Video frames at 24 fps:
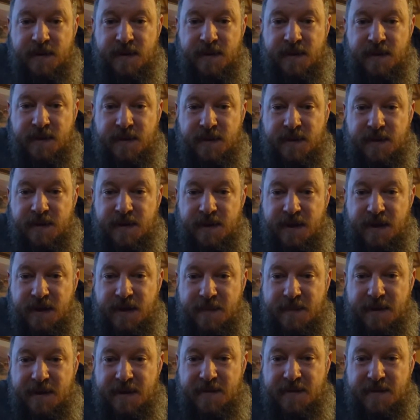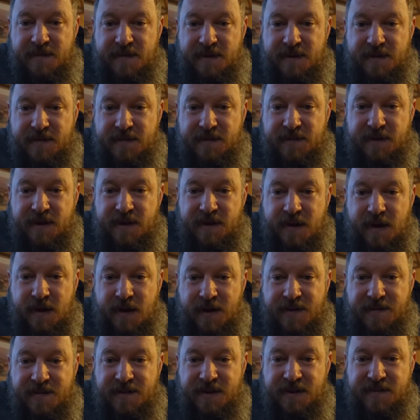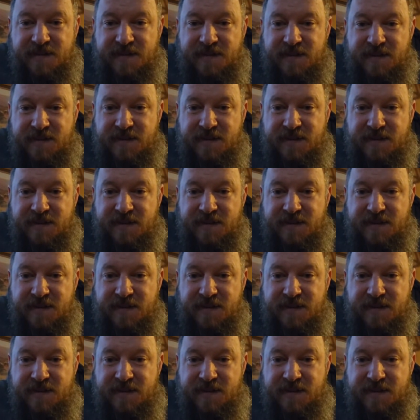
Good day, man. Justin, how are you, Justin?